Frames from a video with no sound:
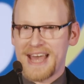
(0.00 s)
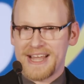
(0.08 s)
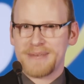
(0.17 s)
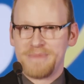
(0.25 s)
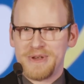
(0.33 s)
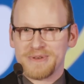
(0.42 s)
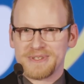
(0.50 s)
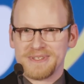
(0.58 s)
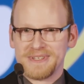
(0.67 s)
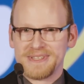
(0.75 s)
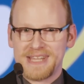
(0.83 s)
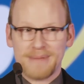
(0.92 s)
that commute.
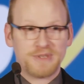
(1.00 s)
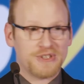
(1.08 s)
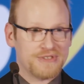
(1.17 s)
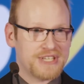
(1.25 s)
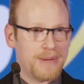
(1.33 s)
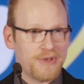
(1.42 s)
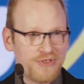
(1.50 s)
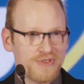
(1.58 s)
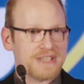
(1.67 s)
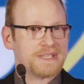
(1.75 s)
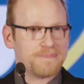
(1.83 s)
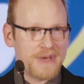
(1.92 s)
The episodes coming through
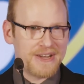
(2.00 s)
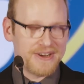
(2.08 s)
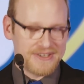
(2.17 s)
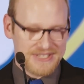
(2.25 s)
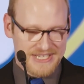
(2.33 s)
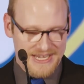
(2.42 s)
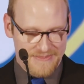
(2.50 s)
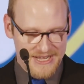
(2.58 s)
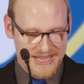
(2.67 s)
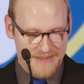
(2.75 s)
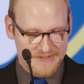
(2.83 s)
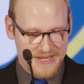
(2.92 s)
the speakers in my
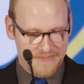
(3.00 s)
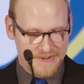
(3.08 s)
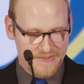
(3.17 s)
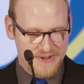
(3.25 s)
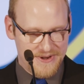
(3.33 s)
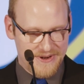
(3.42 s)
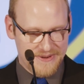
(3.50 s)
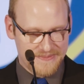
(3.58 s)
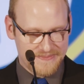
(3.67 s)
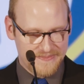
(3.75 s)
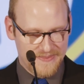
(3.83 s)
laptop computer.